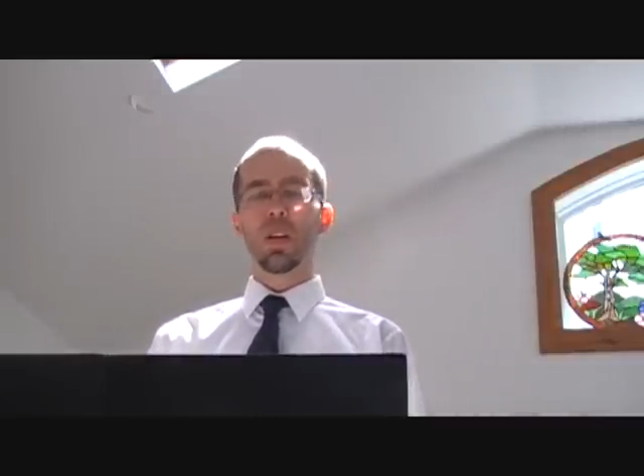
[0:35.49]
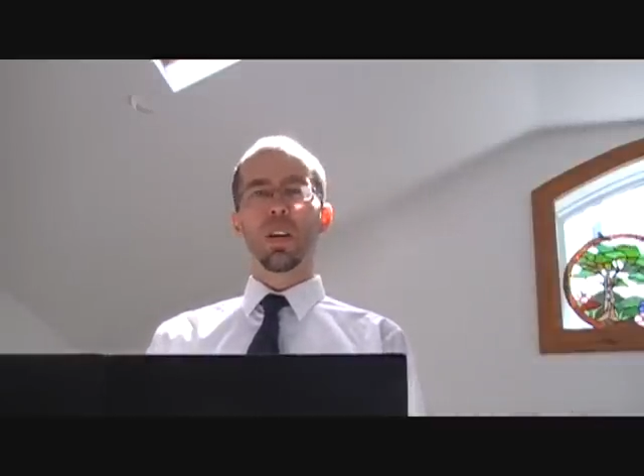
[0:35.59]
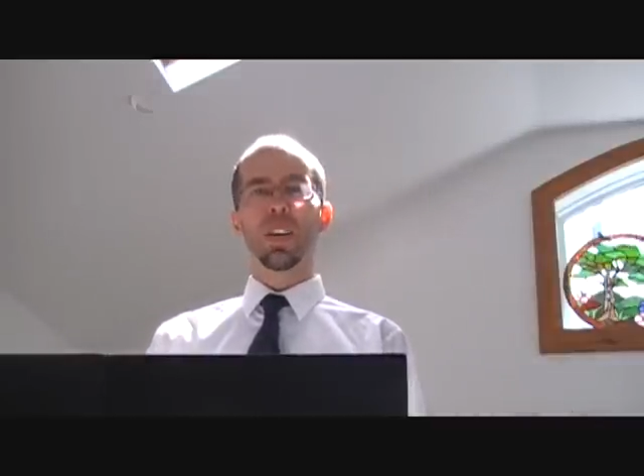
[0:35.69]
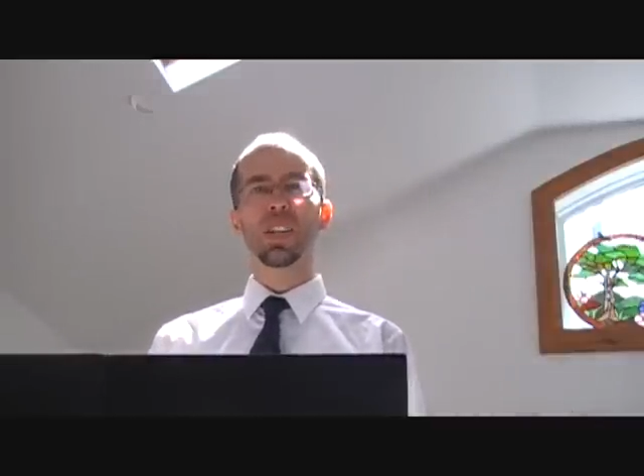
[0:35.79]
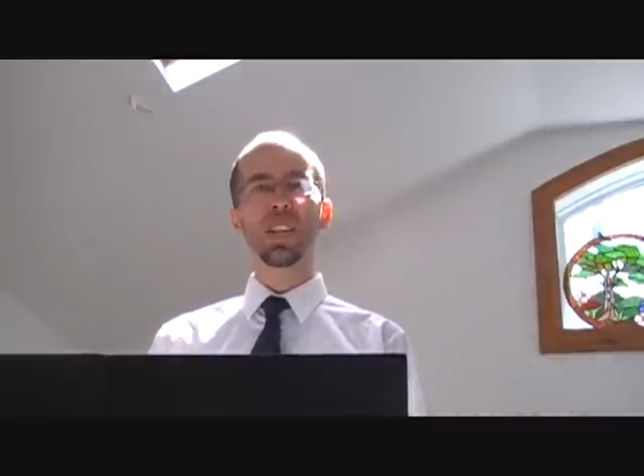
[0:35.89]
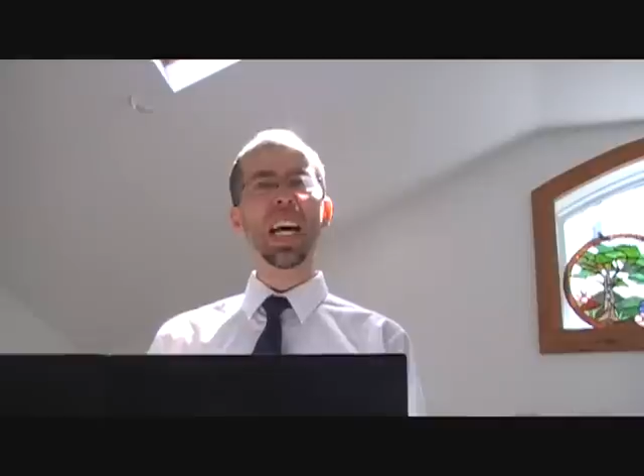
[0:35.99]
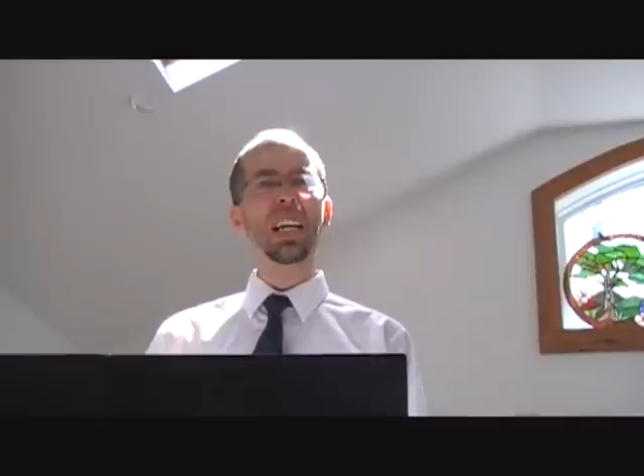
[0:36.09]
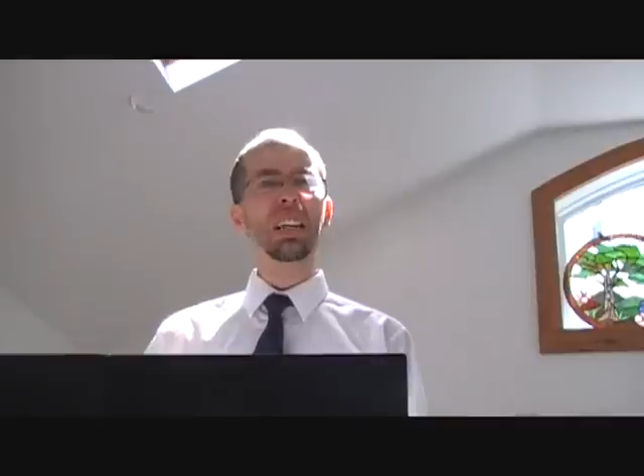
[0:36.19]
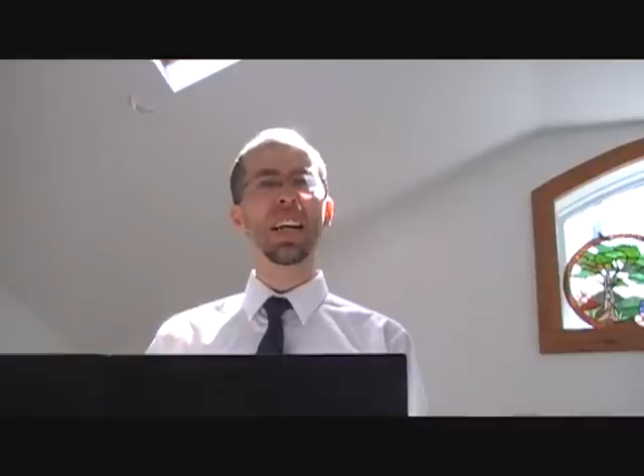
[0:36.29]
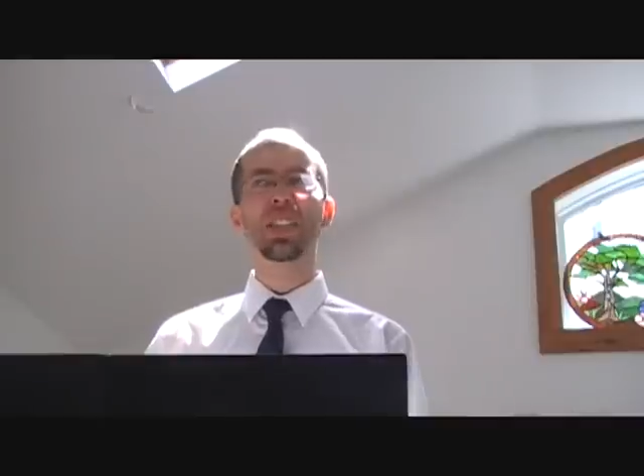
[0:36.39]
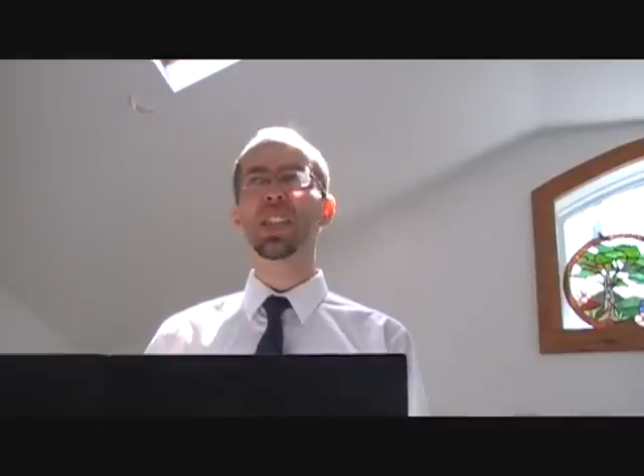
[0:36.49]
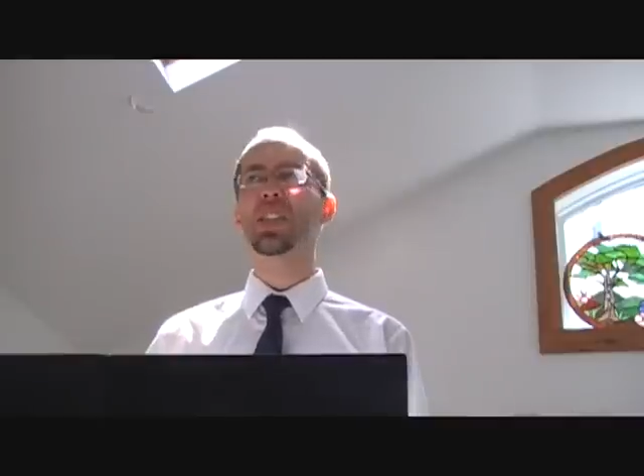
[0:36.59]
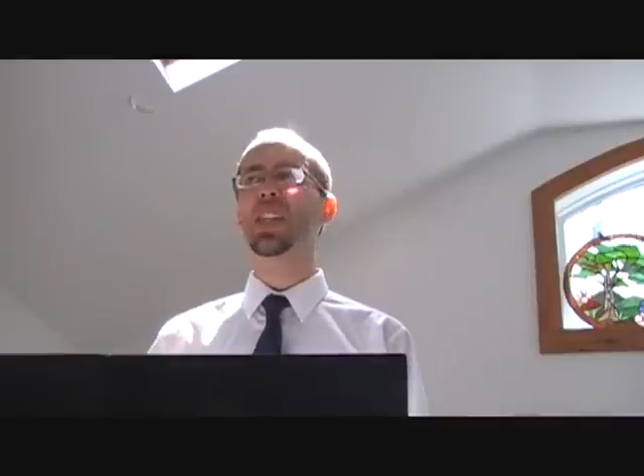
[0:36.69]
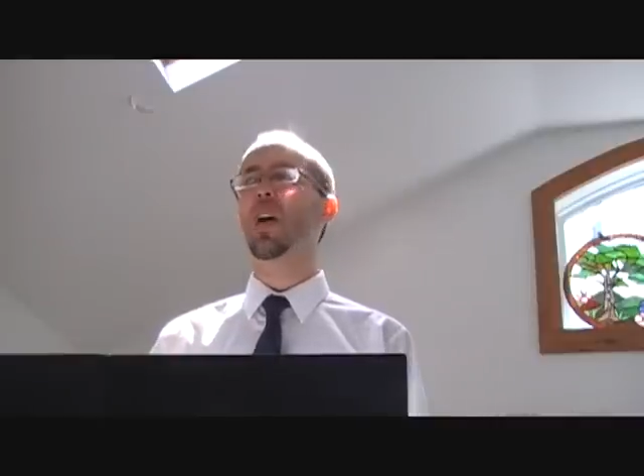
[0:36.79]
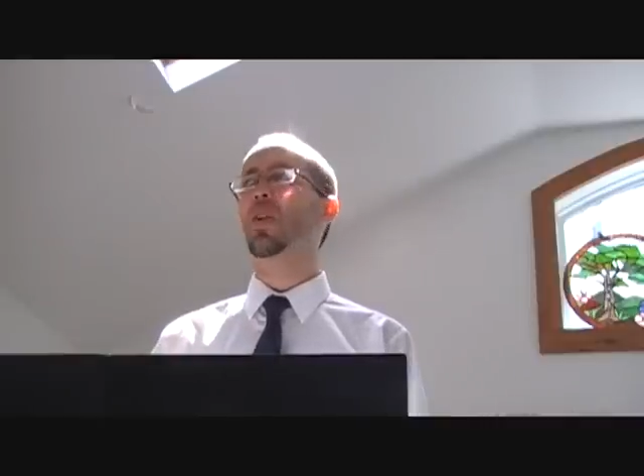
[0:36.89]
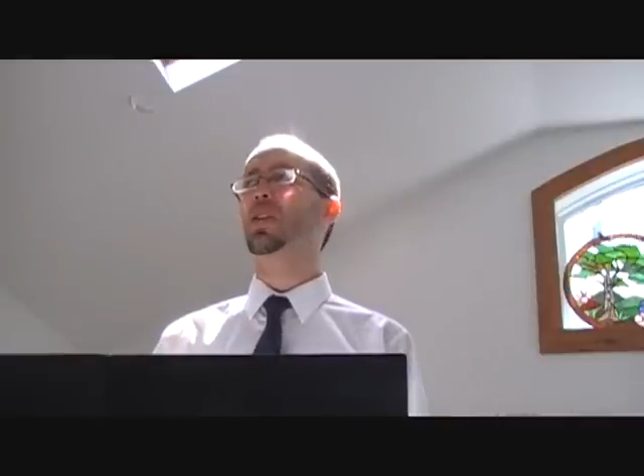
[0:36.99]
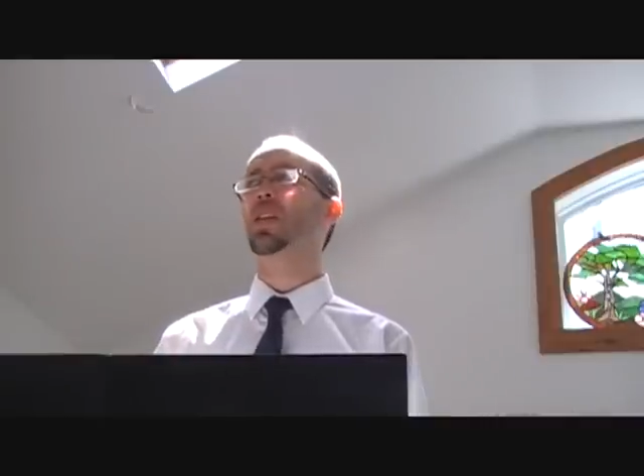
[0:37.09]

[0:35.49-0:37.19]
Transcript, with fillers: So this ain't necessary